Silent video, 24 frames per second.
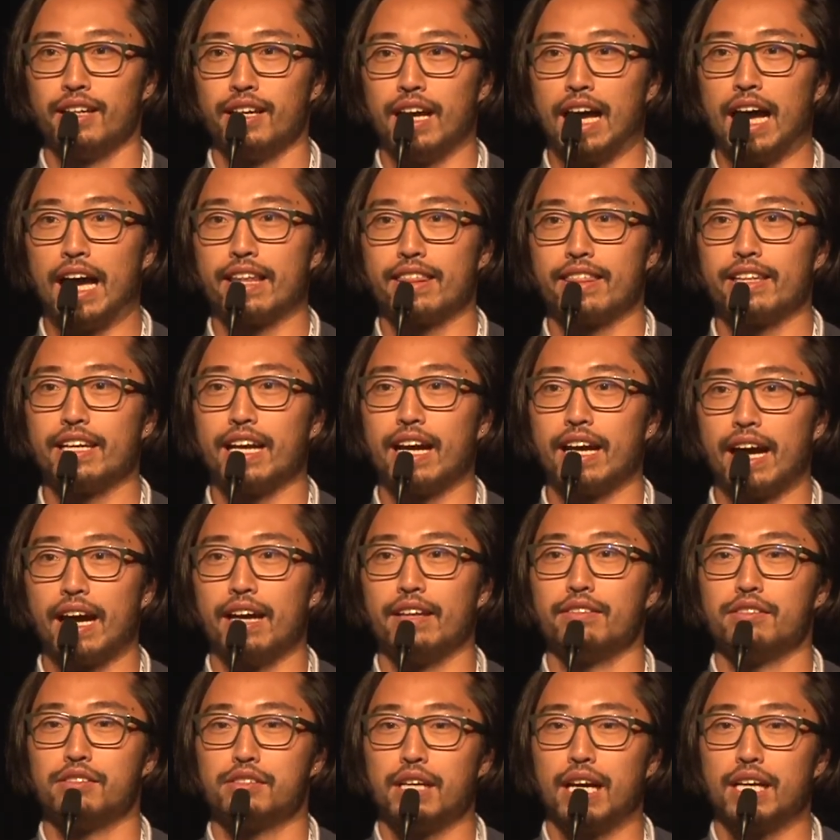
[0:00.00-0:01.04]
I think I
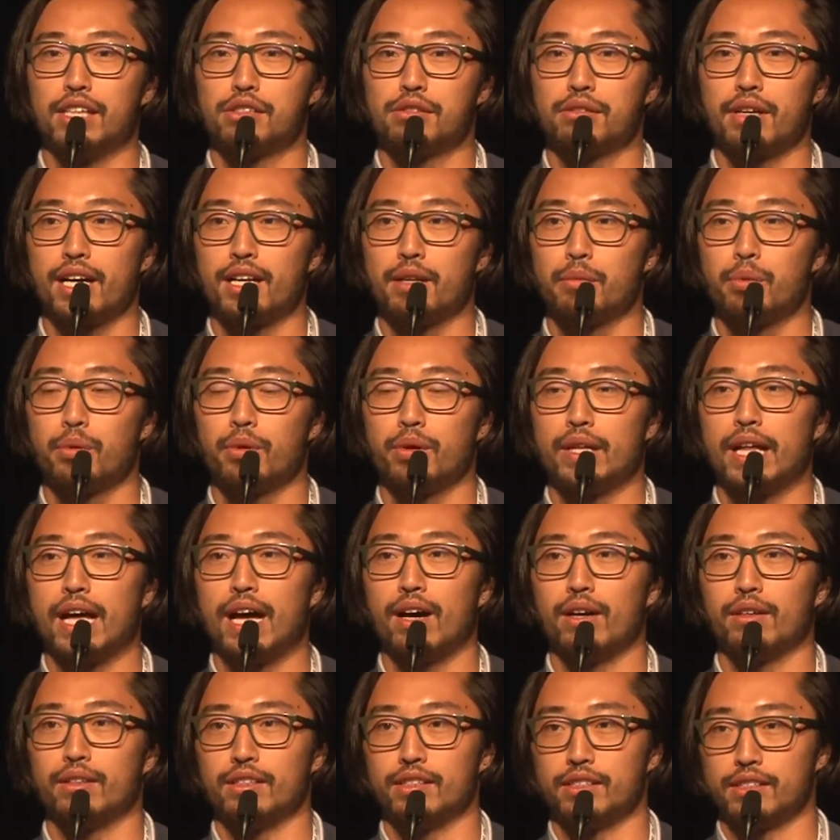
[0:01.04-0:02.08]
tried to pull
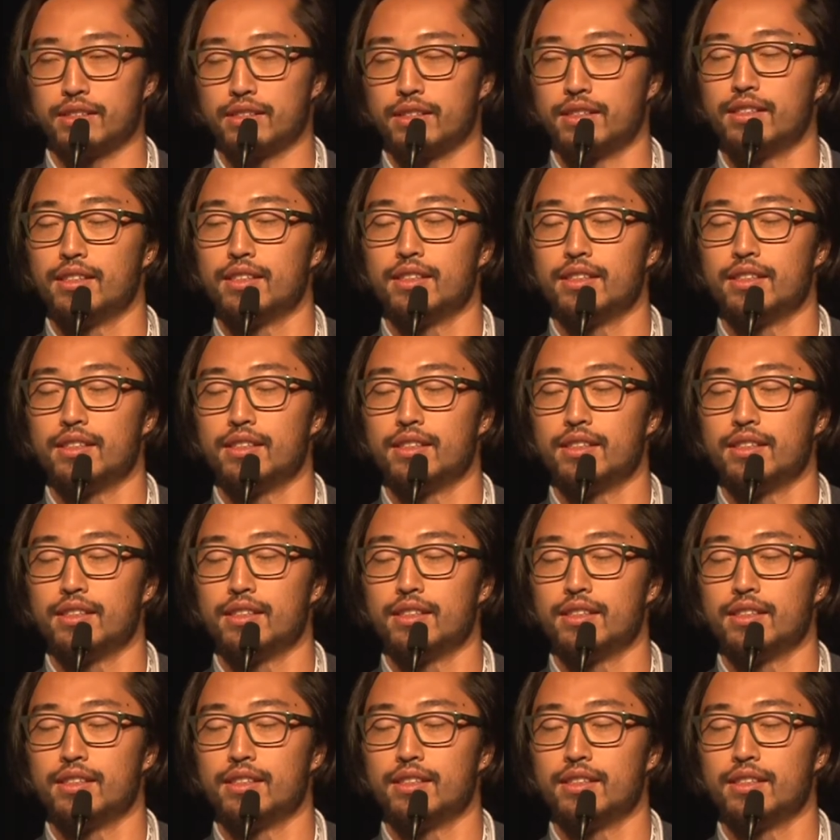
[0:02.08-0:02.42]
out this